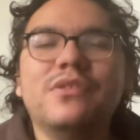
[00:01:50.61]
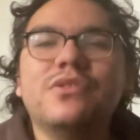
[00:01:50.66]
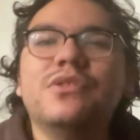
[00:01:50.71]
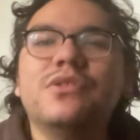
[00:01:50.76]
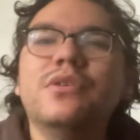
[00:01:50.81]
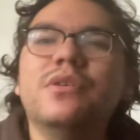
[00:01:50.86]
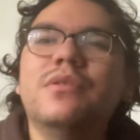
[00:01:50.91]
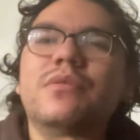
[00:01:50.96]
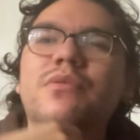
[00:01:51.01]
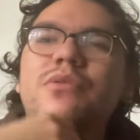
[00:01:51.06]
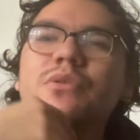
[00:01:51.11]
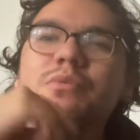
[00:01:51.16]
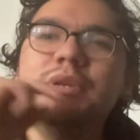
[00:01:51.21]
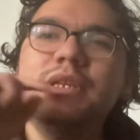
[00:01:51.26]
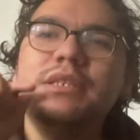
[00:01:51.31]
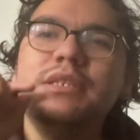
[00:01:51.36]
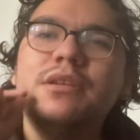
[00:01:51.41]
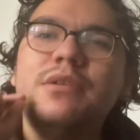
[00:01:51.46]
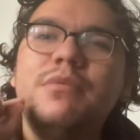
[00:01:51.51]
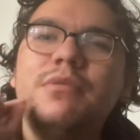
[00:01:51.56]
So the
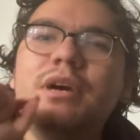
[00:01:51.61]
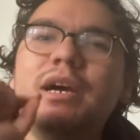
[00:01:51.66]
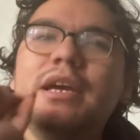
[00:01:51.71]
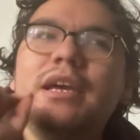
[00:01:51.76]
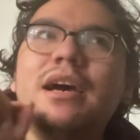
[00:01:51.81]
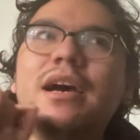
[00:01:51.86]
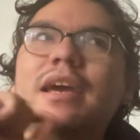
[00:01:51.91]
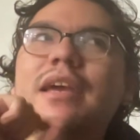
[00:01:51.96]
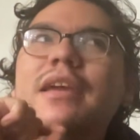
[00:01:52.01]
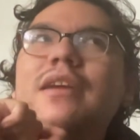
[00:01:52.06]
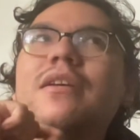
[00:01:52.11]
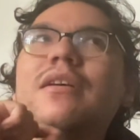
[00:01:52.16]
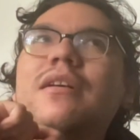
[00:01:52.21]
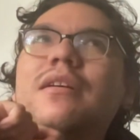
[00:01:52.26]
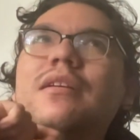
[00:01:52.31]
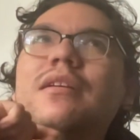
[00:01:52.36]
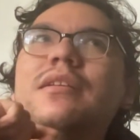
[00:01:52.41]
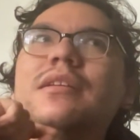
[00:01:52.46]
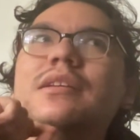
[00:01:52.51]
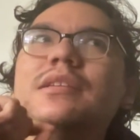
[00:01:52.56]
reason why I got
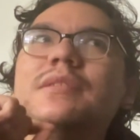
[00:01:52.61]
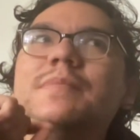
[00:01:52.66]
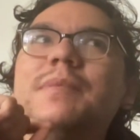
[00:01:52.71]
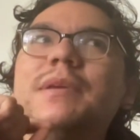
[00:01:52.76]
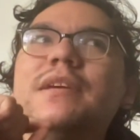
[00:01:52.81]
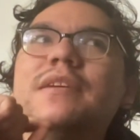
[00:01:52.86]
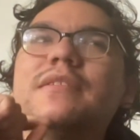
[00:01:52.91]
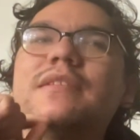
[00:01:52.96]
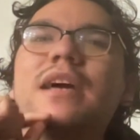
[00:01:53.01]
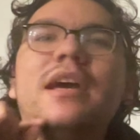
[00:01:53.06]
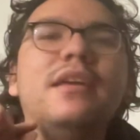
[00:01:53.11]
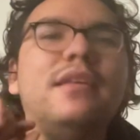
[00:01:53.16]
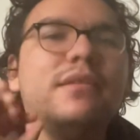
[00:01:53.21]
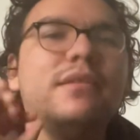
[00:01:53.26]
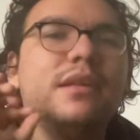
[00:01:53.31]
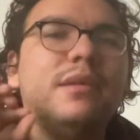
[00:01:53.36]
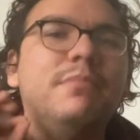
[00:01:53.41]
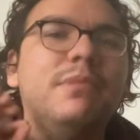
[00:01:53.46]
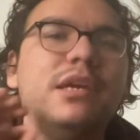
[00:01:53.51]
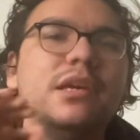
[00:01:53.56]
it is because
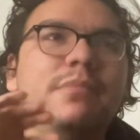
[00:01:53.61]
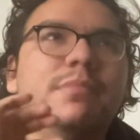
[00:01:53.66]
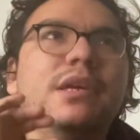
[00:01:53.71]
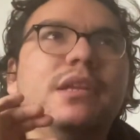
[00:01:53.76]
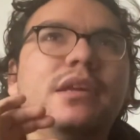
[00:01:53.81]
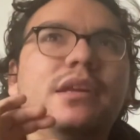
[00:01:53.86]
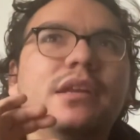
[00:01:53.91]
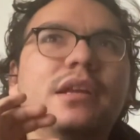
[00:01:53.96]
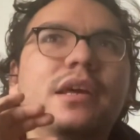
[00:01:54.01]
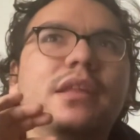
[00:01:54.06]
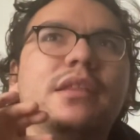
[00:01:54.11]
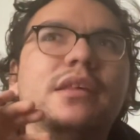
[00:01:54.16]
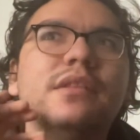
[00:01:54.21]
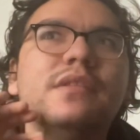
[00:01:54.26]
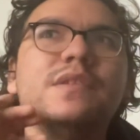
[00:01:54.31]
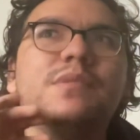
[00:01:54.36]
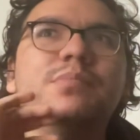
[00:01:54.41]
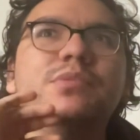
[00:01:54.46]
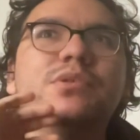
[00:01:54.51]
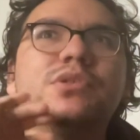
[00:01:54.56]
in my opinion, I think
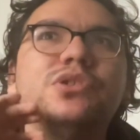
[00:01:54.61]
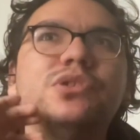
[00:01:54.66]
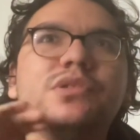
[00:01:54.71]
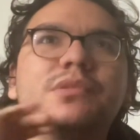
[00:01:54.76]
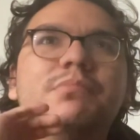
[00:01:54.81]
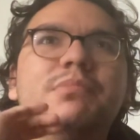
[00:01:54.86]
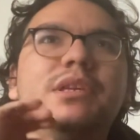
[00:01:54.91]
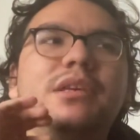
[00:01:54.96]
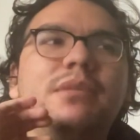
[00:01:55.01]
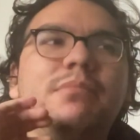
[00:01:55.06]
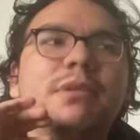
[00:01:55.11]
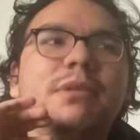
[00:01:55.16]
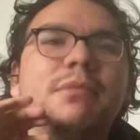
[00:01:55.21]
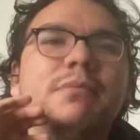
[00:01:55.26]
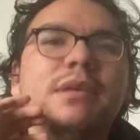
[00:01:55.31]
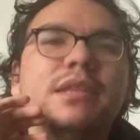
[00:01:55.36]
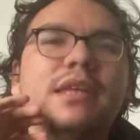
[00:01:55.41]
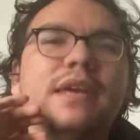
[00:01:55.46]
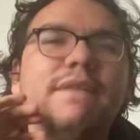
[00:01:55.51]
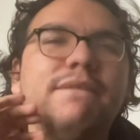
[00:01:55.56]
this book should be maybe
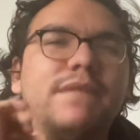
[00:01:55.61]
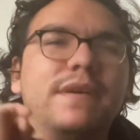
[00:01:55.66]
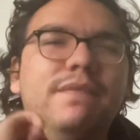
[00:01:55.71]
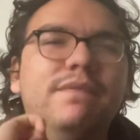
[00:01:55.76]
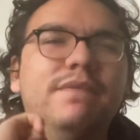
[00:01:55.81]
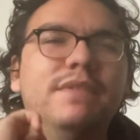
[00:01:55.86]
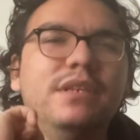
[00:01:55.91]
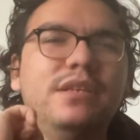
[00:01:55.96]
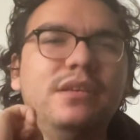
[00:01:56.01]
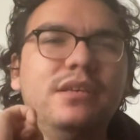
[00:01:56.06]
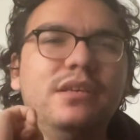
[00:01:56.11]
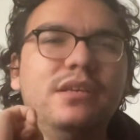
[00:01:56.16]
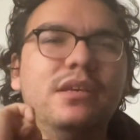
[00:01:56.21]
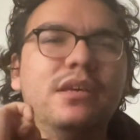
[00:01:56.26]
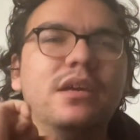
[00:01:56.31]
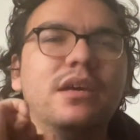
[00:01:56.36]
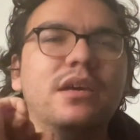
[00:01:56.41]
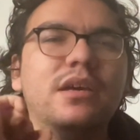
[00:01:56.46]
like $55,